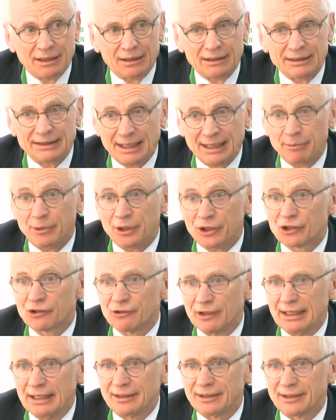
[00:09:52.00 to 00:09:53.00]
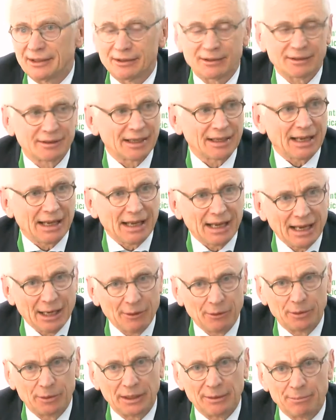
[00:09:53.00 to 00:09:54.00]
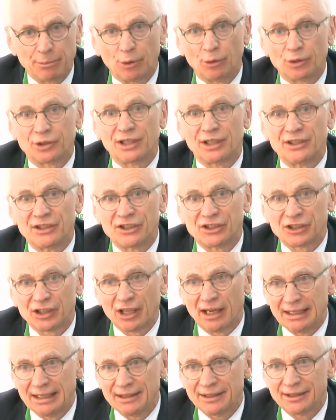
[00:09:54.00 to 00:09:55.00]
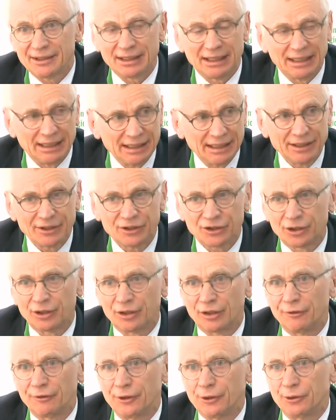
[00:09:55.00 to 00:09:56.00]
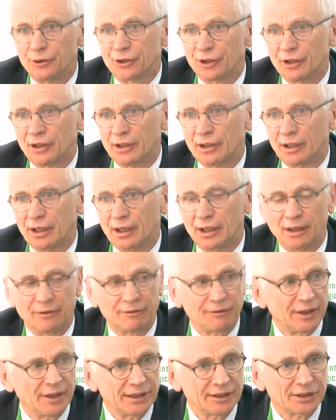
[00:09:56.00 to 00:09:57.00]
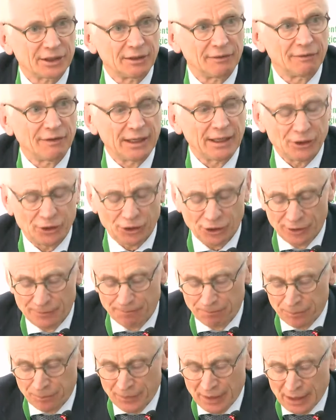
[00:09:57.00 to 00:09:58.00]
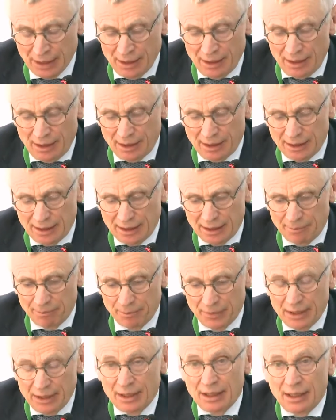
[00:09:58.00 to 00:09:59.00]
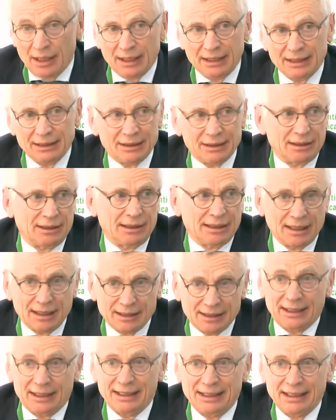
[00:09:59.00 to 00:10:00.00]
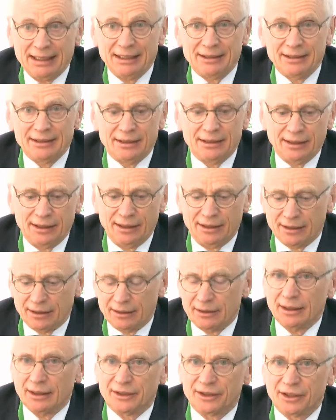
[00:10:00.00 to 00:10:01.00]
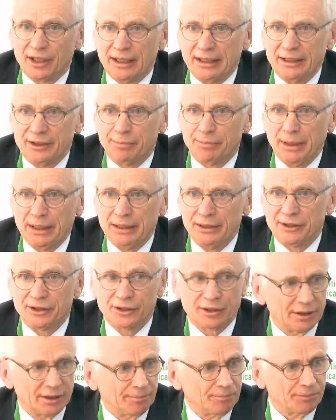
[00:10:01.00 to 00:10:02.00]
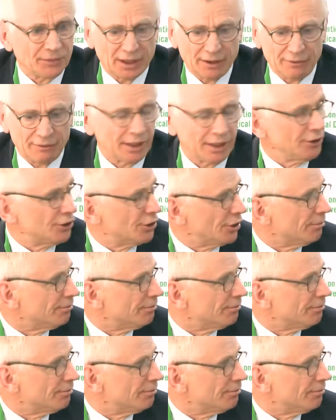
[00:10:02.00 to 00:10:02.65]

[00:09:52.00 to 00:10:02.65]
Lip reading: demonstrates how important science is to the future of this convention, that it is indeed a science-based convention.